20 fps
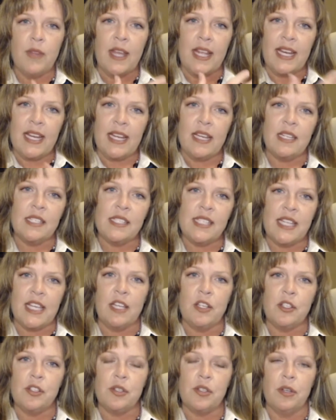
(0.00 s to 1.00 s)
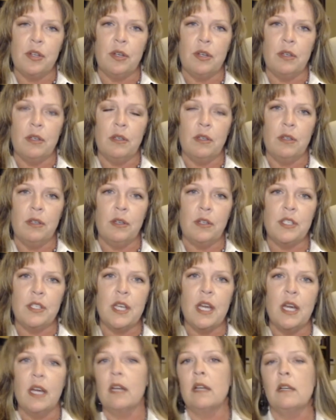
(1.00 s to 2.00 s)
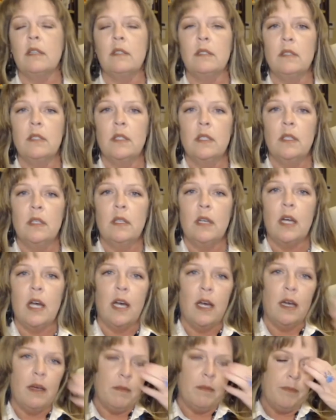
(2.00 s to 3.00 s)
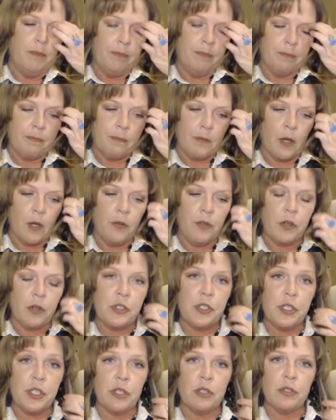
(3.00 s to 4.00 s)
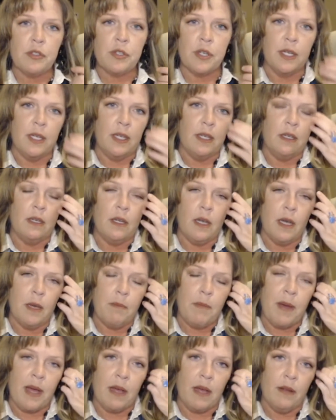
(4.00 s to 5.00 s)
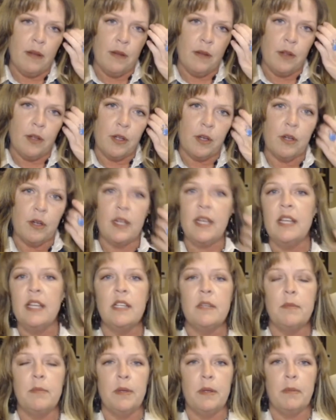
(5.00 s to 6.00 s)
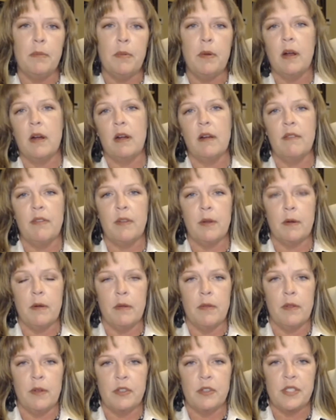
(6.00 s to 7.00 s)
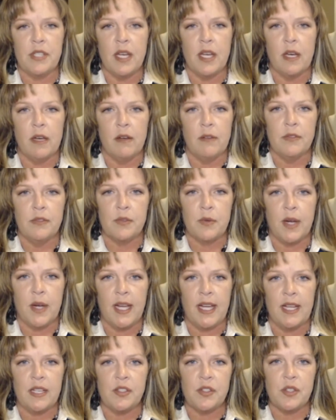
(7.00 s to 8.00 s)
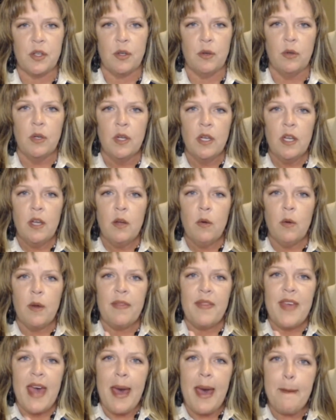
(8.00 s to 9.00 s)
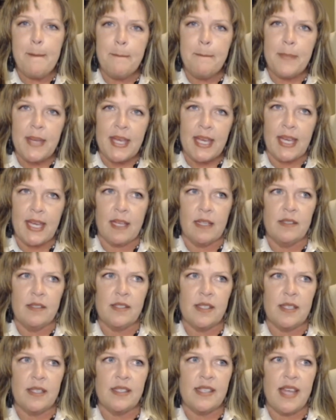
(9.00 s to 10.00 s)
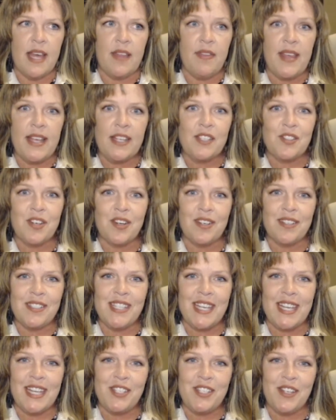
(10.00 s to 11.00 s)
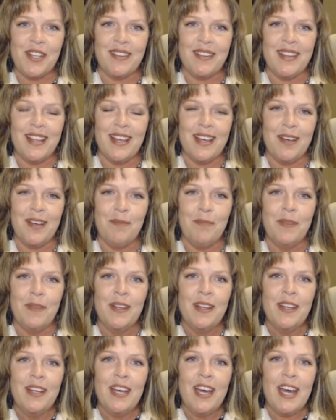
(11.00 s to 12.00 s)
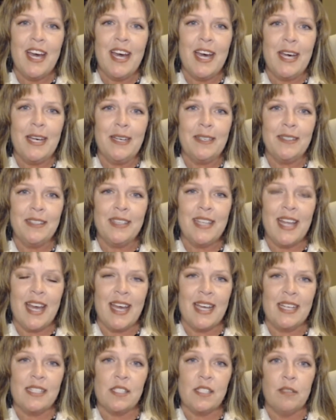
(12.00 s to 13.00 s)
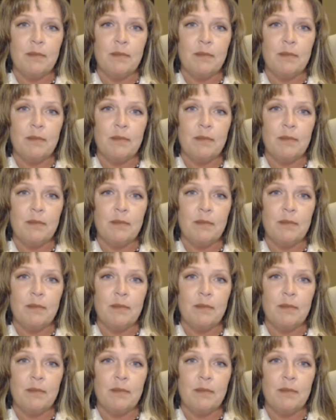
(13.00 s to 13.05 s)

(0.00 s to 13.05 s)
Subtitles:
need to teach their young, or their children about their intimate part of their selves, right? So what that means is that they start teaching them that